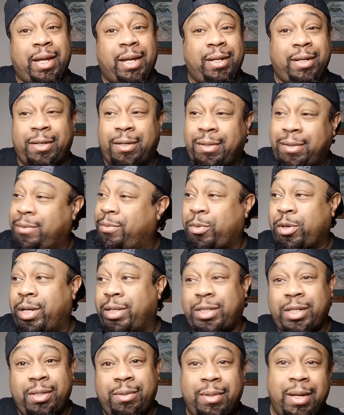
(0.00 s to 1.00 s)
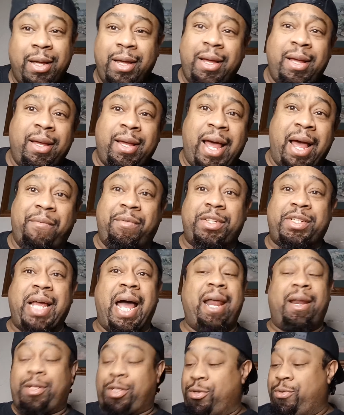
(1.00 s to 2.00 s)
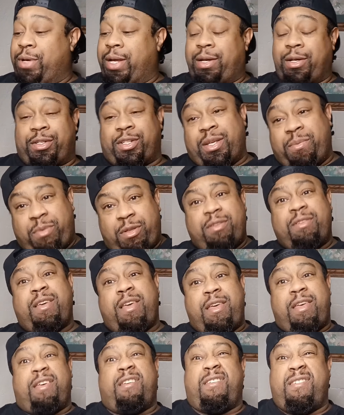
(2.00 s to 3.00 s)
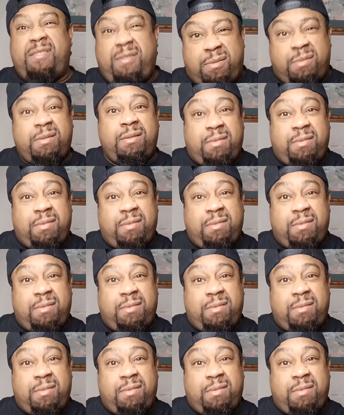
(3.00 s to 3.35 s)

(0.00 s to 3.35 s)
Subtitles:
Let her, what she have a shot or two in it, she be, yeah,